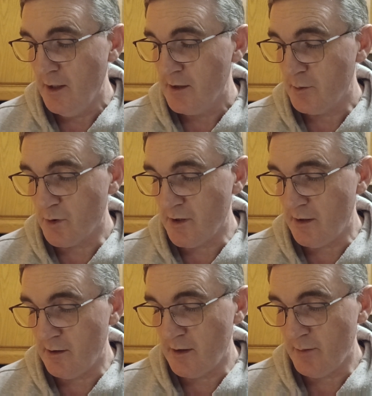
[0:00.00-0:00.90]
The more I
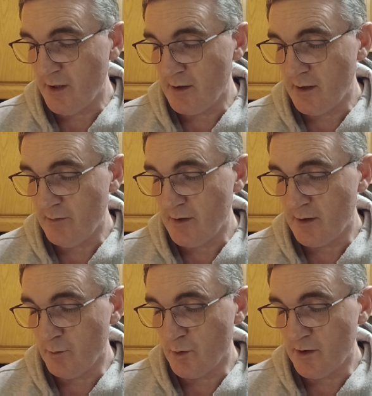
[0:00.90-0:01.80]
learned about them, the
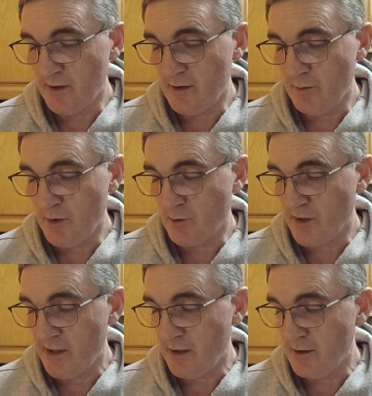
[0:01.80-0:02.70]
more they seemed to
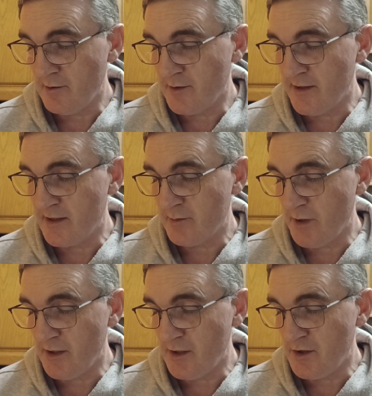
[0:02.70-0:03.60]
cry out for an
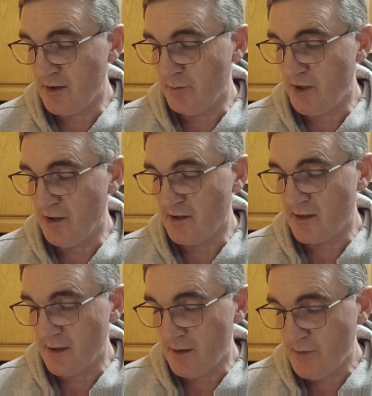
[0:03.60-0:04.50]
explanation beyond
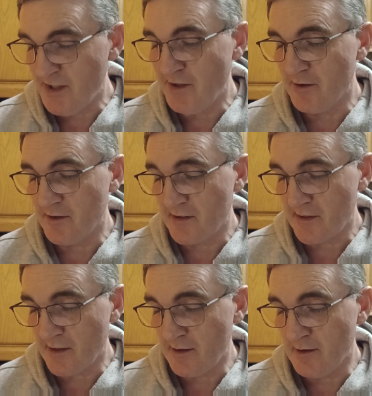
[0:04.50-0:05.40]
the limited
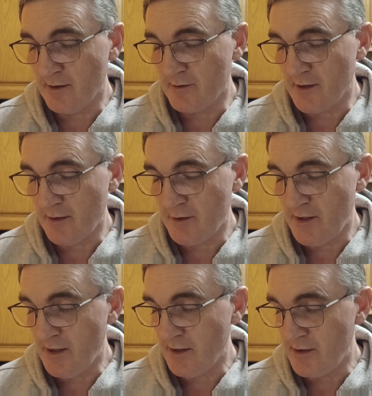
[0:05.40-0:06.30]
understanding of our
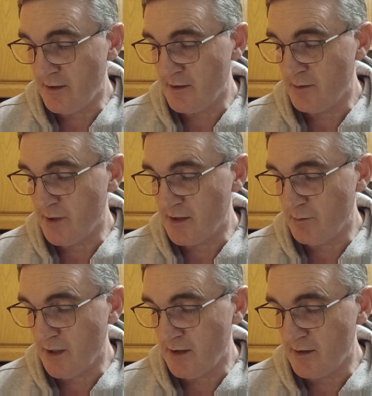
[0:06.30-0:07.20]
everyday ideas about the
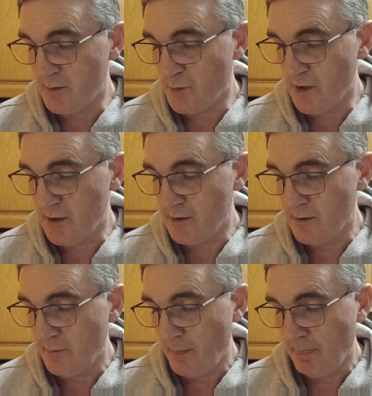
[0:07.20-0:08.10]
mind and the brain.
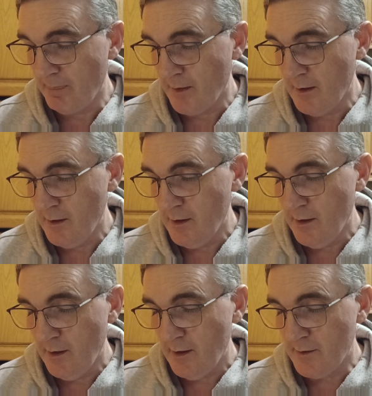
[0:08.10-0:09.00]

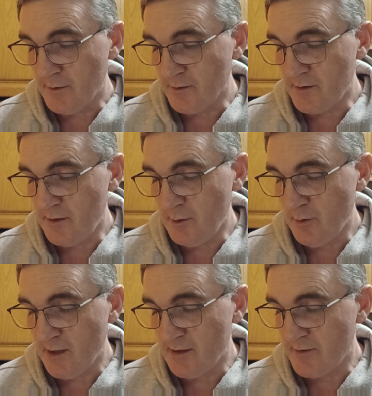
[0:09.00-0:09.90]
And those new
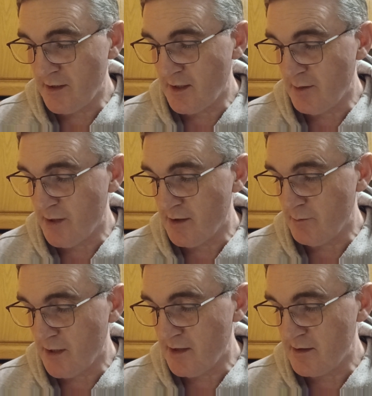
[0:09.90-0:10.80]
ways of thinking about our
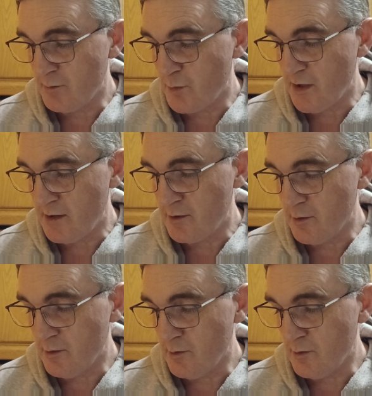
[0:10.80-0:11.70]
minds and brains
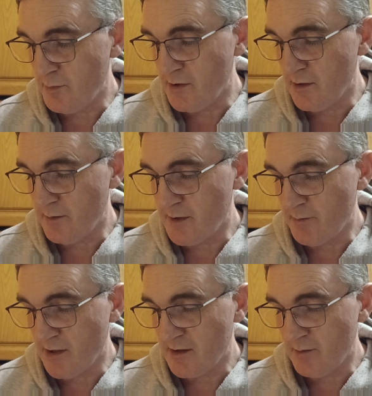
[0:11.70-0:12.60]
open up the
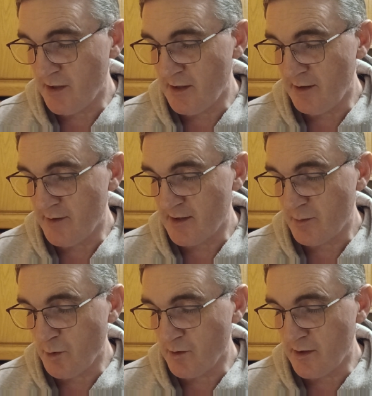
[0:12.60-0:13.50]
possibility of
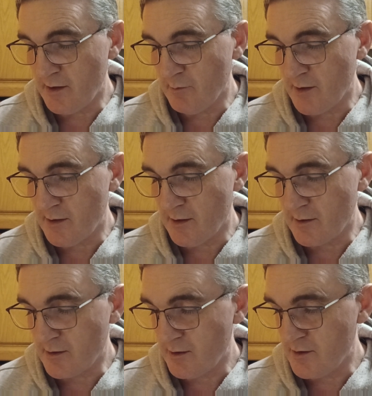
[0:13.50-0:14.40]
exploring whether our
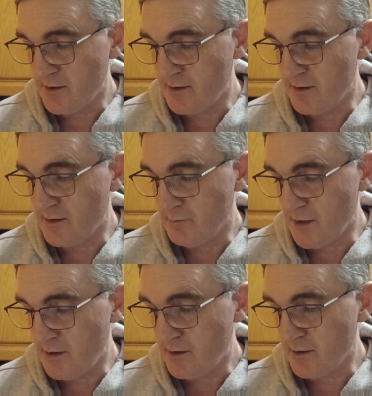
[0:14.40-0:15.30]
consciousness
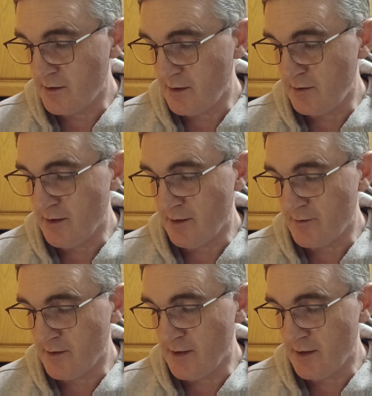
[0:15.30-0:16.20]
might continue after
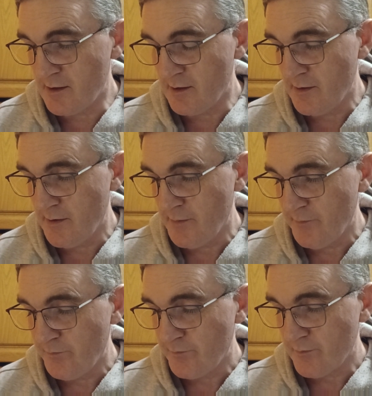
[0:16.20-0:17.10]

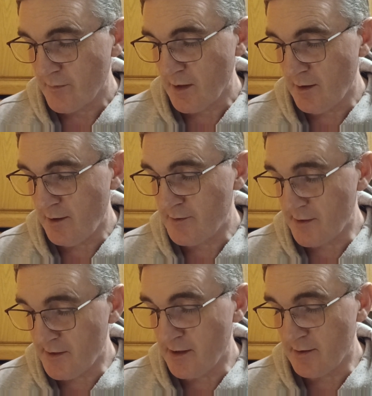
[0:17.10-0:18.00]
the
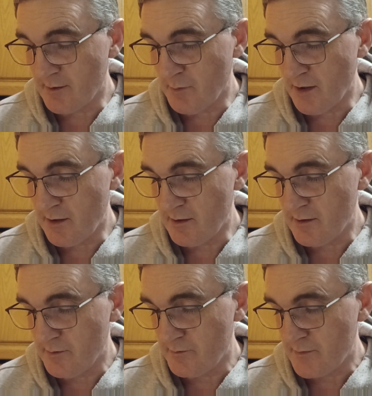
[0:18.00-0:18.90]
death of our bodies,
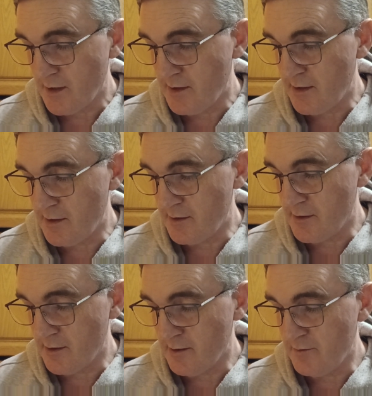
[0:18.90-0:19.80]
and that in
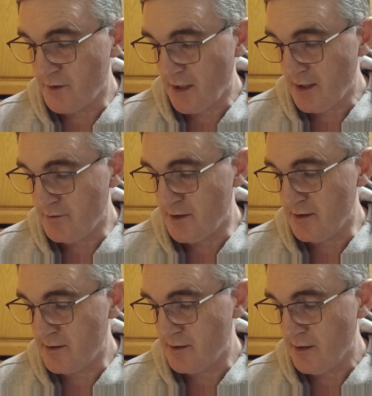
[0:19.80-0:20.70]
turn
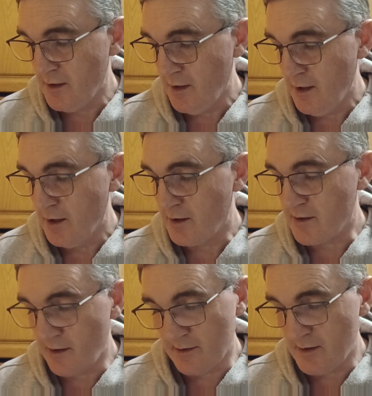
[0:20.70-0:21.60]
challenges our
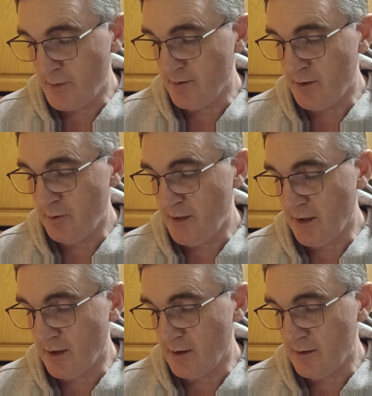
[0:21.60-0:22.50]
concept of who we
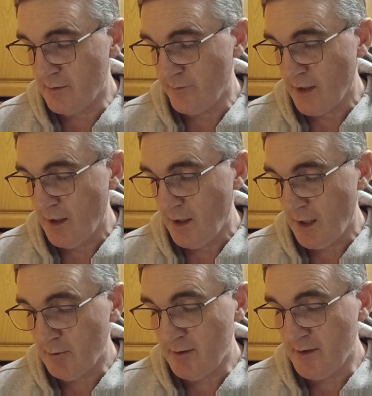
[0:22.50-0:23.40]
are
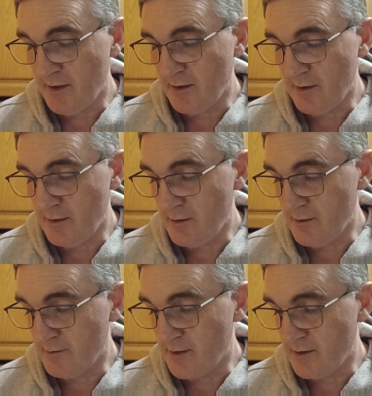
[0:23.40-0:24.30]
how we fit into the
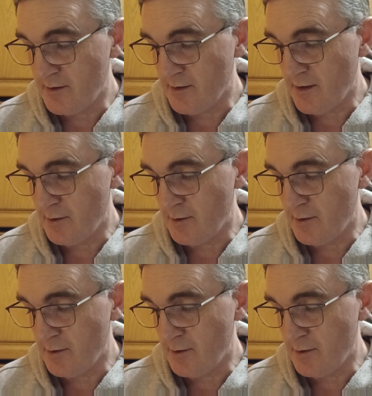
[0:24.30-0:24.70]
universe,